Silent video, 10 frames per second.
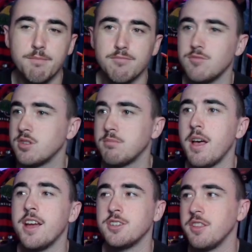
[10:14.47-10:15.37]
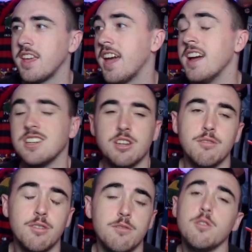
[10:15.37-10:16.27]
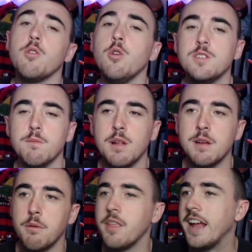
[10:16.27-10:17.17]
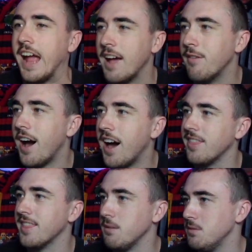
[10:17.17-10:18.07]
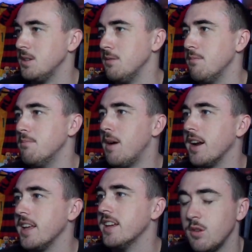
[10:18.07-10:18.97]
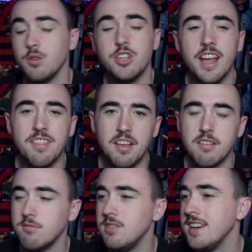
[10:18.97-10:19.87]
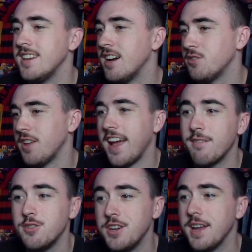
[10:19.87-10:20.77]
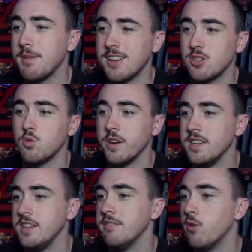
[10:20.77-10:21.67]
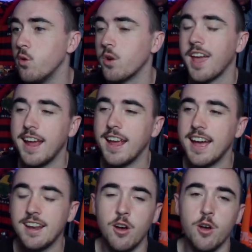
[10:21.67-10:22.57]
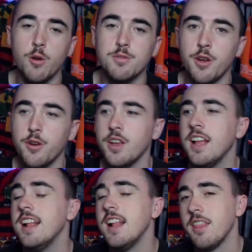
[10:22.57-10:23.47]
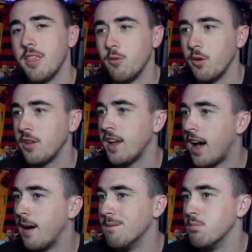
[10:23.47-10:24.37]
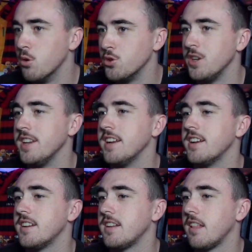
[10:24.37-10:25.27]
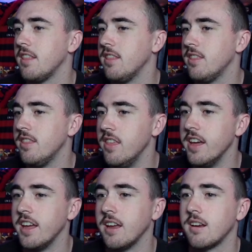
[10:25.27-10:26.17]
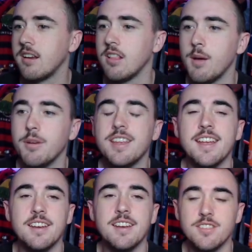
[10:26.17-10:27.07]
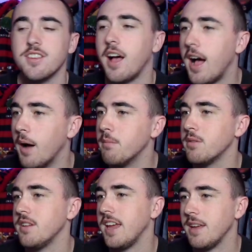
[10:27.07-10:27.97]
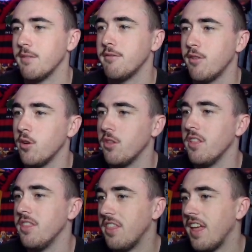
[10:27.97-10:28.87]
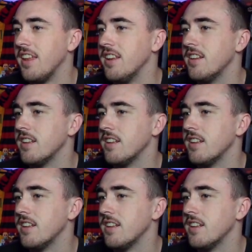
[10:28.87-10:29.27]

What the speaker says: splashing the cash, and who's to blame them? They have unlimited money. If we check out the club details, they're averaging about 24k at home, so they really are pushing their club attendance up even further than